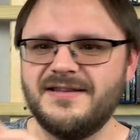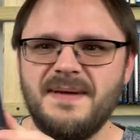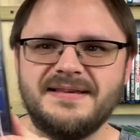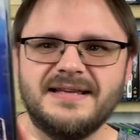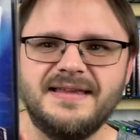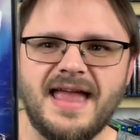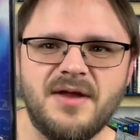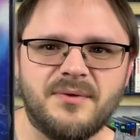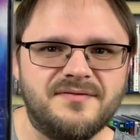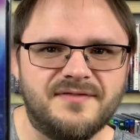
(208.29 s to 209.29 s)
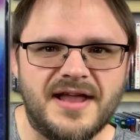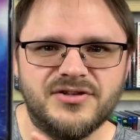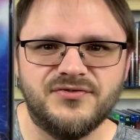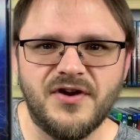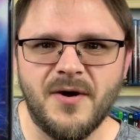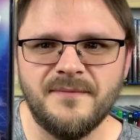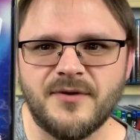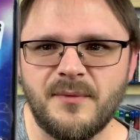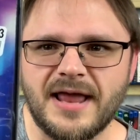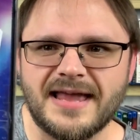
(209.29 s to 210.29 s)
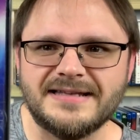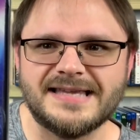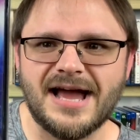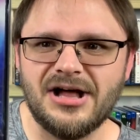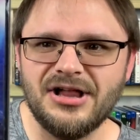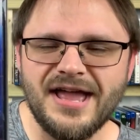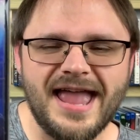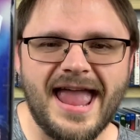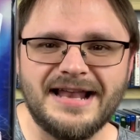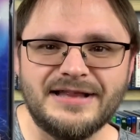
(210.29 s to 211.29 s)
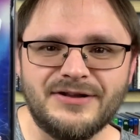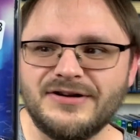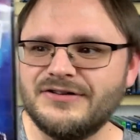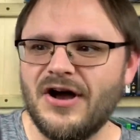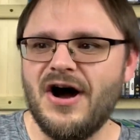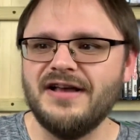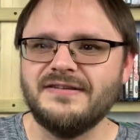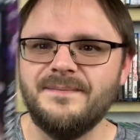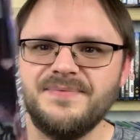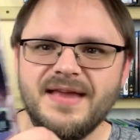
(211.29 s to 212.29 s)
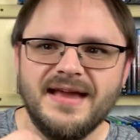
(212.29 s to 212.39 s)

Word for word: It's basically a revenge film, from what I can tell, and it looks awesome.